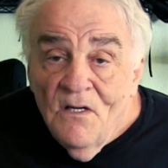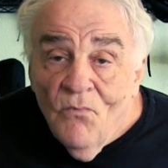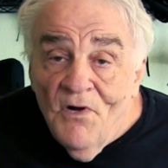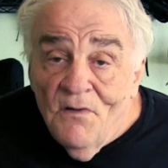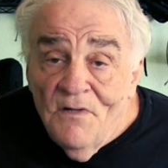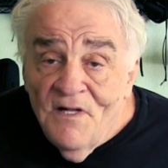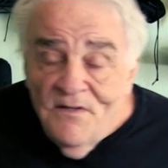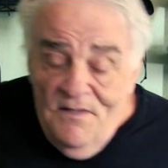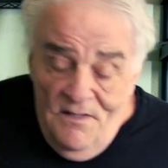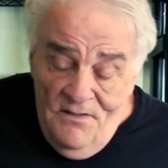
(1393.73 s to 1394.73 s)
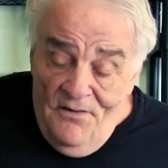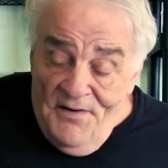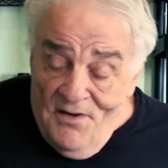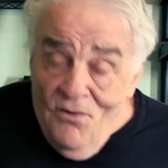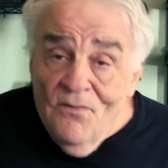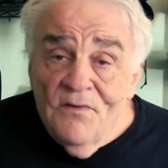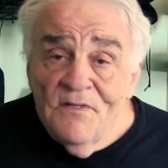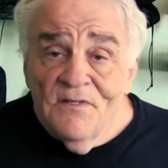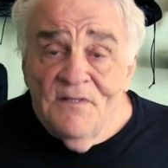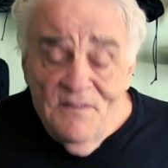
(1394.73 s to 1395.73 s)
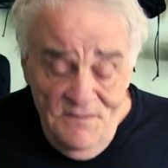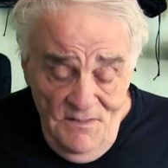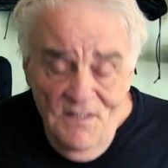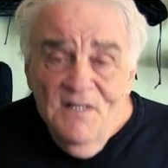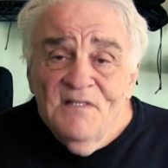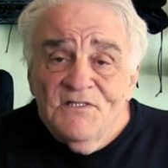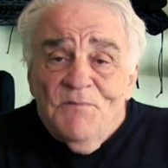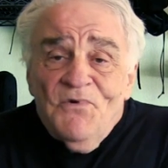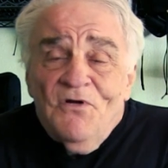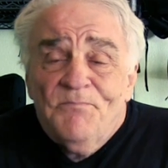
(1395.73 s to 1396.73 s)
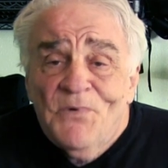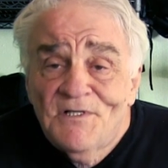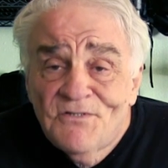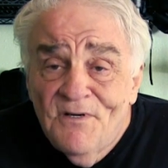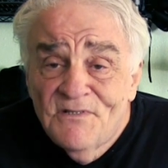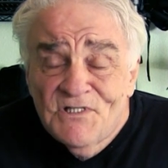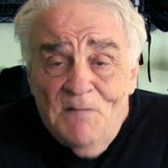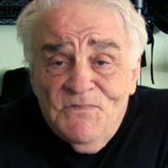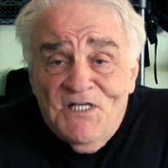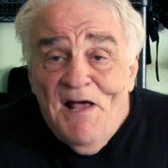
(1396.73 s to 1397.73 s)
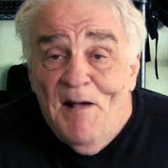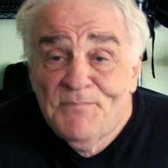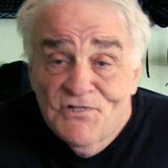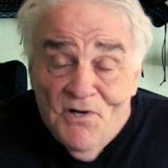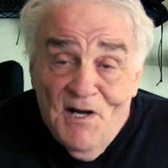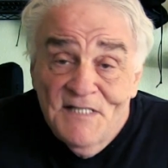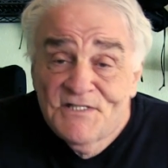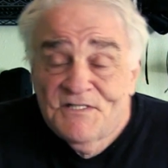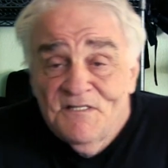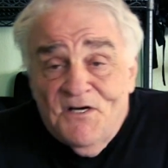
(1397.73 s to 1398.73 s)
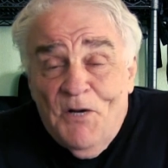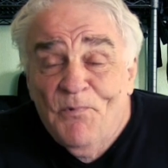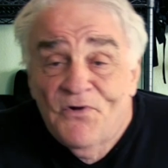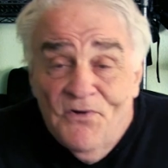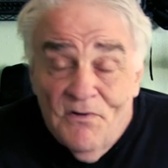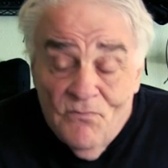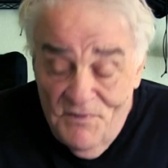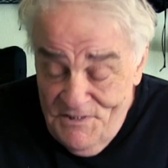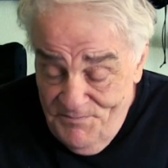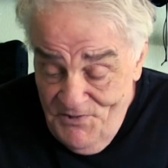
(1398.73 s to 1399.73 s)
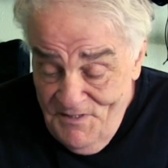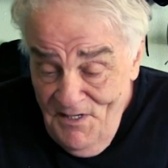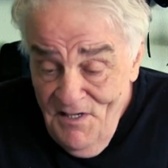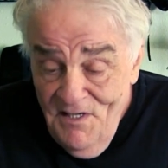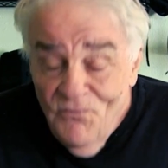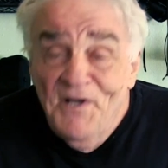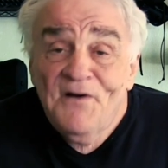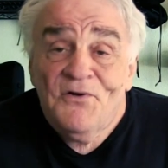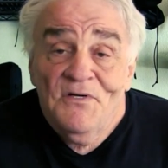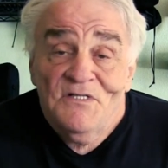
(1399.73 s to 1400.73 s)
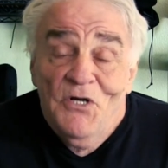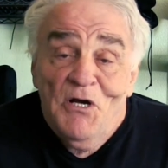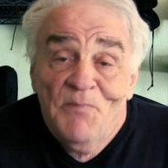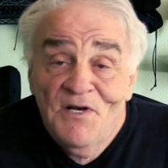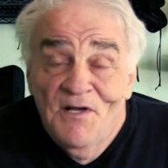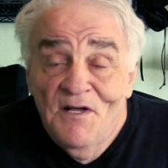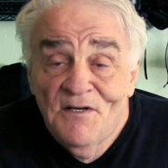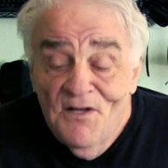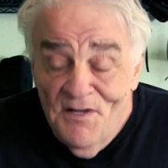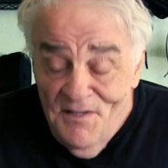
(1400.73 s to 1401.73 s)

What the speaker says: Well, there you go. Some good pictures, some snapshots, a couple of good ones, but we had a good time, and